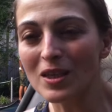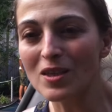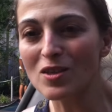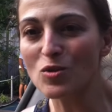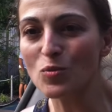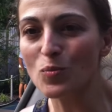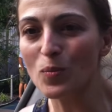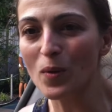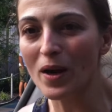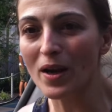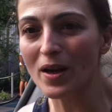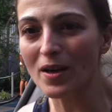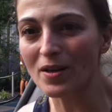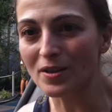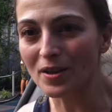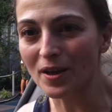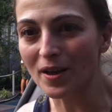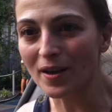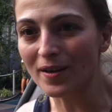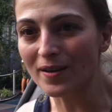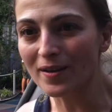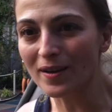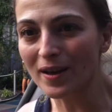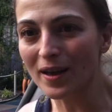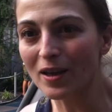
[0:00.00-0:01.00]
inspiring.
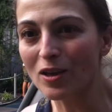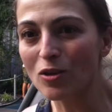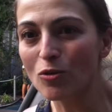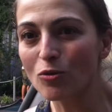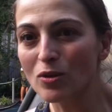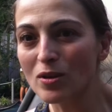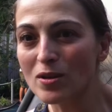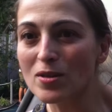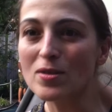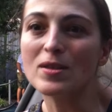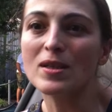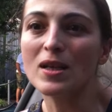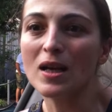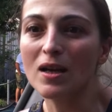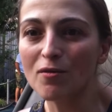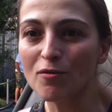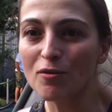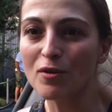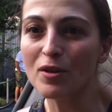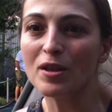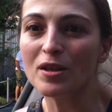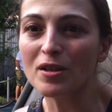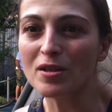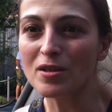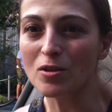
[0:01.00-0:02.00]
Like, you
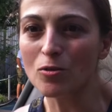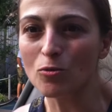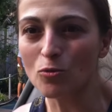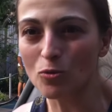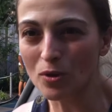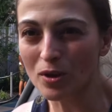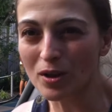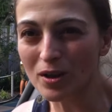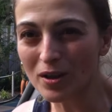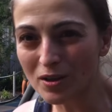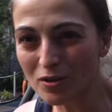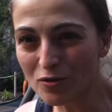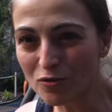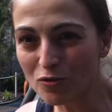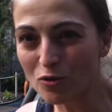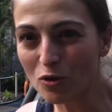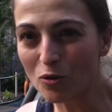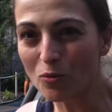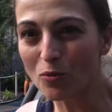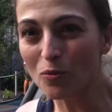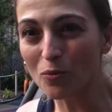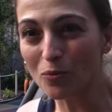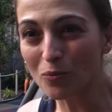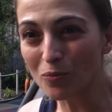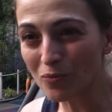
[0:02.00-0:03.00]
discover the world from
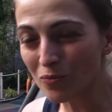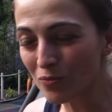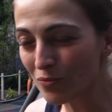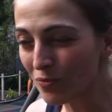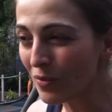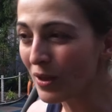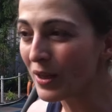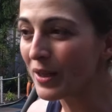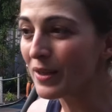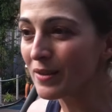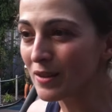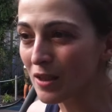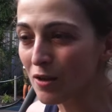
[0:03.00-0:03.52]
a